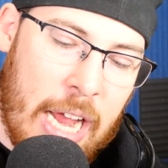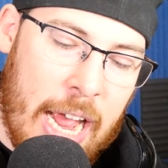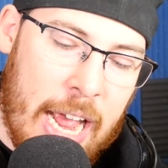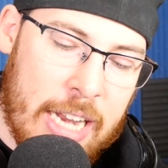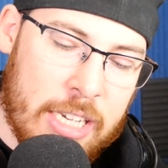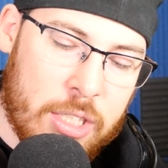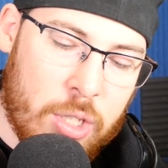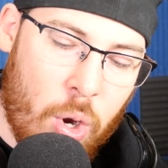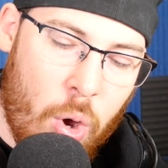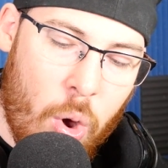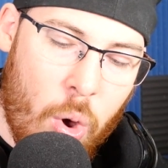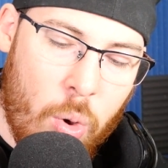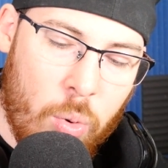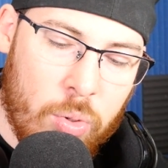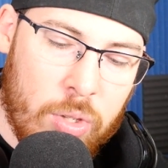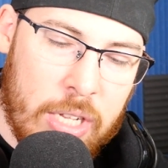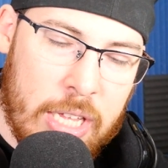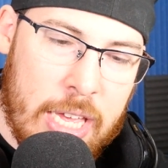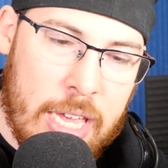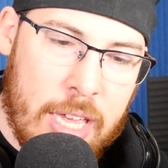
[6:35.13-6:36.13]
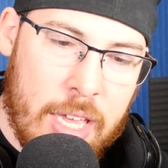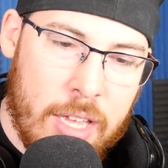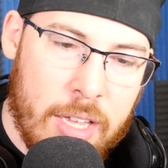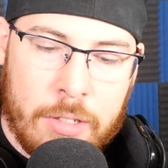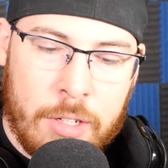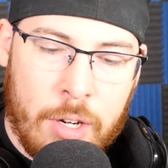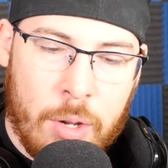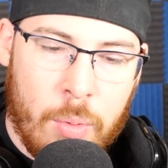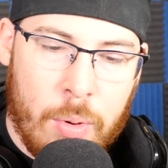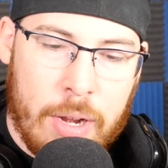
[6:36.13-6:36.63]
hats only?
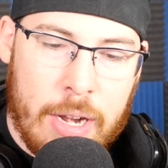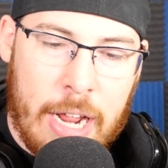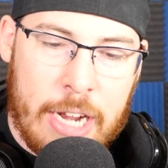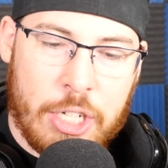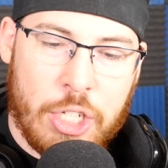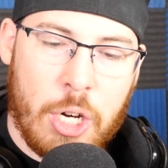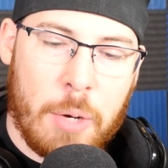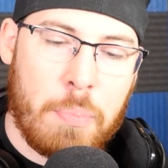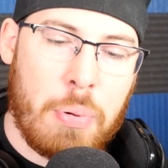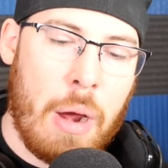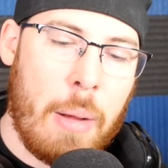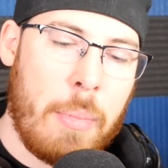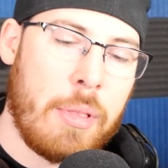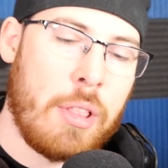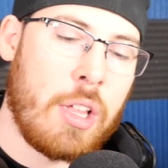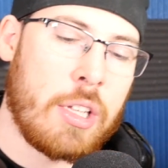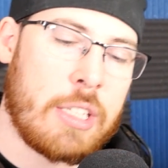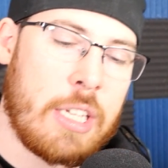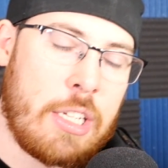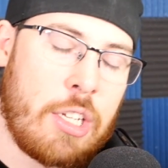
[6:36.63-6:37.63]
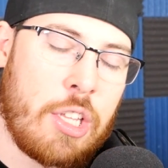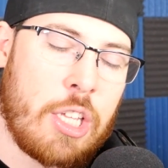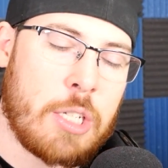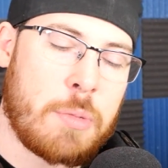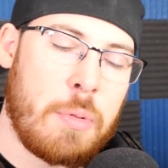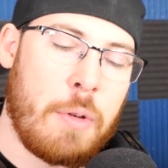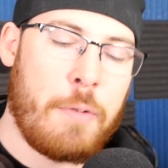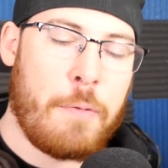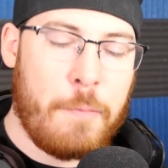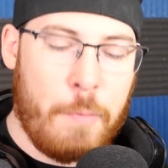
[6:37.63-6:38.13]
You know what? I sure probably looked into this
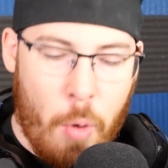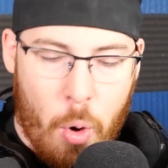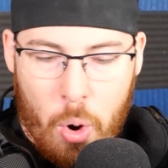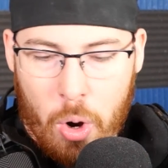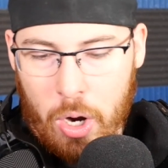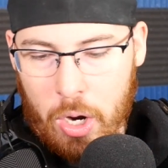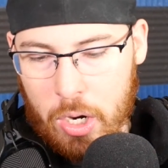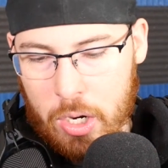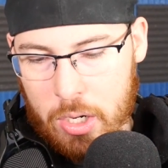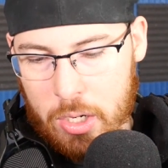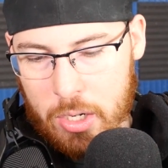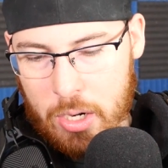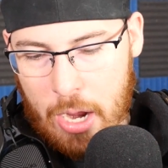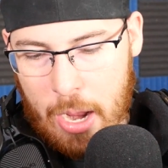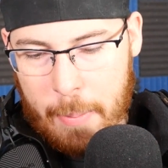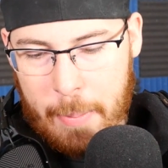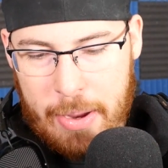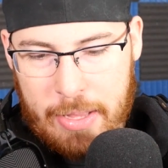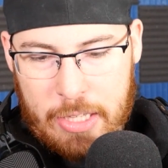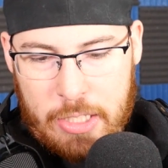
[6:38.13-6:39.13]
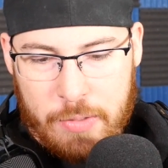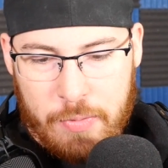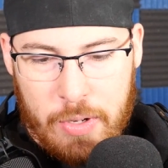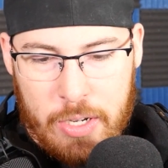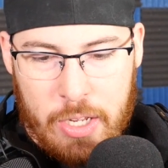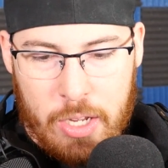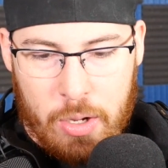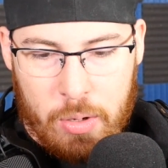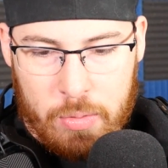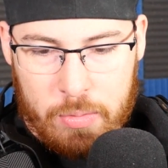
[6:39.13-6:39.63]
before I made this
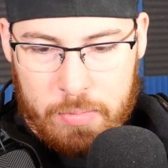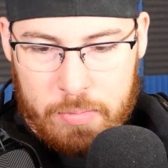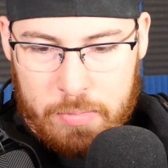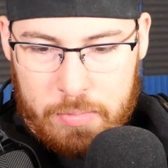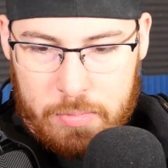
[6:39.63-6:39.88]
video.